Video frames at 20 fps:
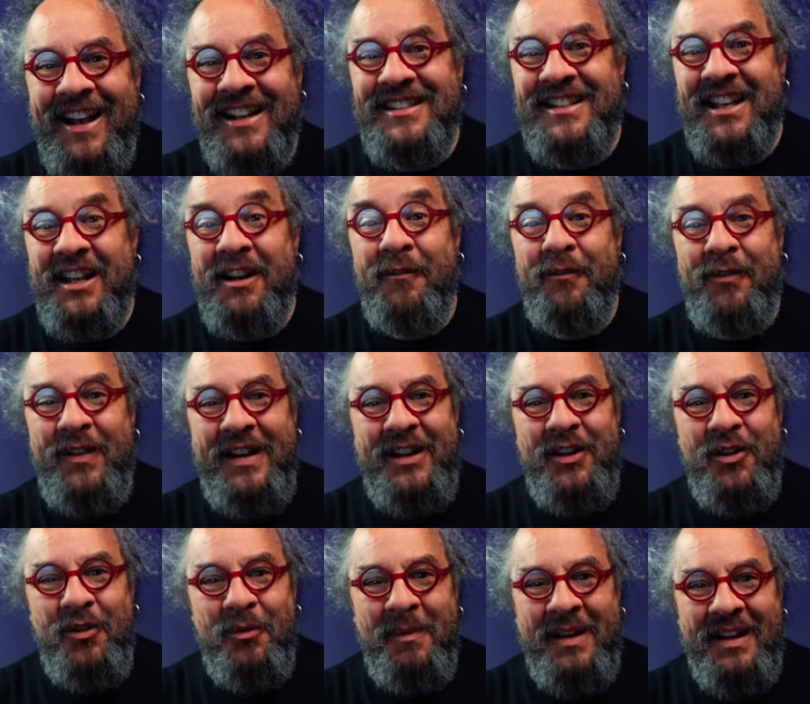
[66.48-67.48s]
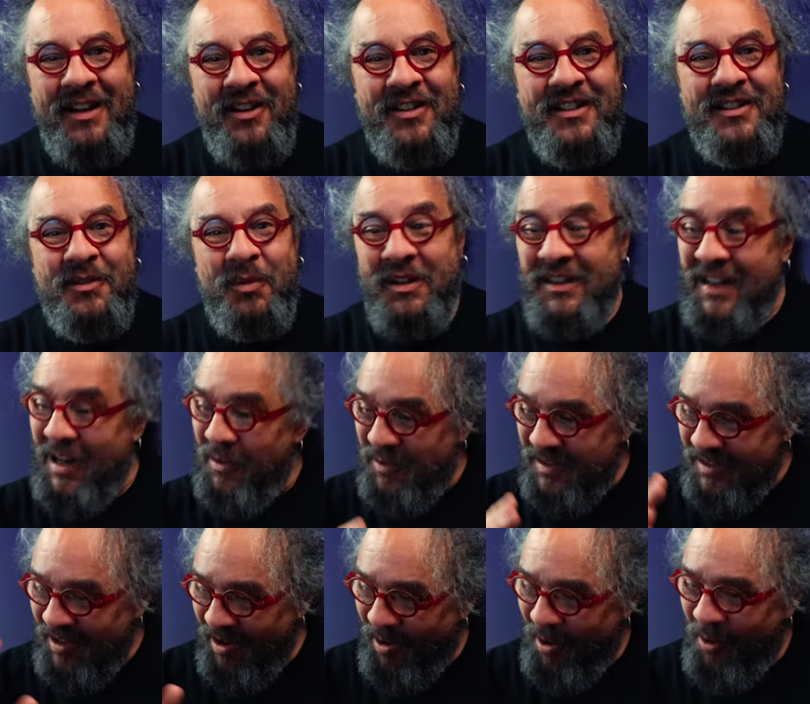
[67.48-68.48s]
a set of VU meters, which I
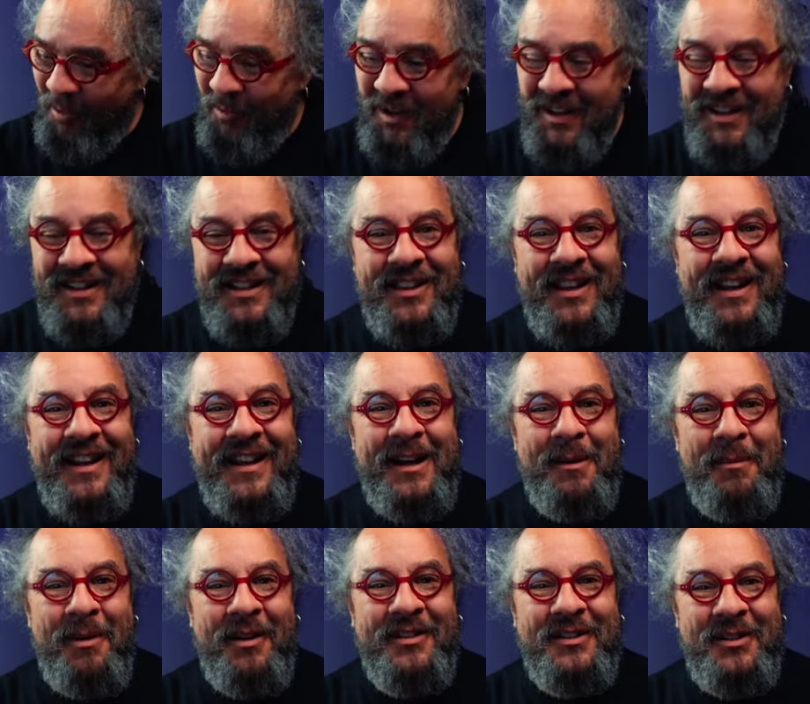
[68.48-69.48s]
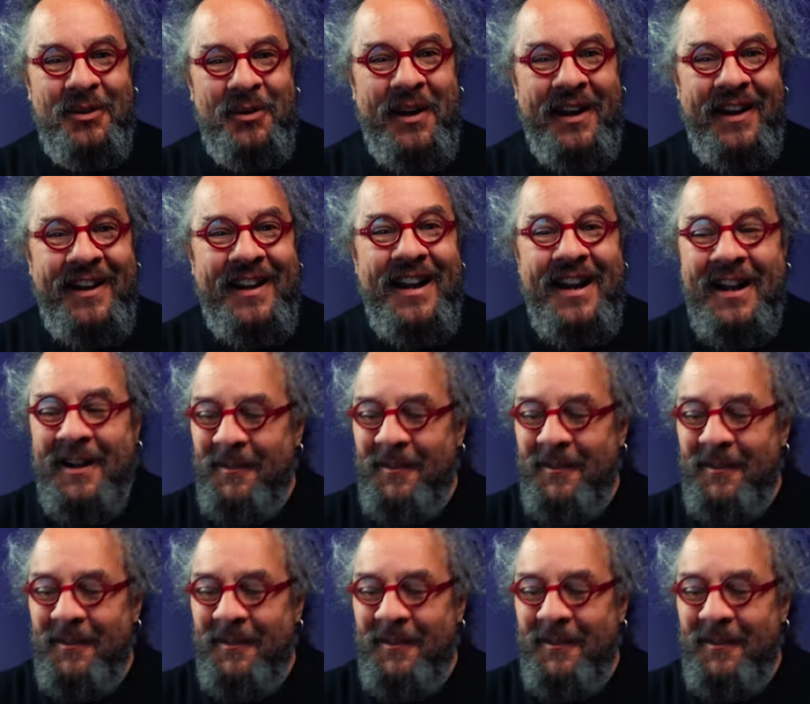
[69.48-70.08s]
was already thinking about doing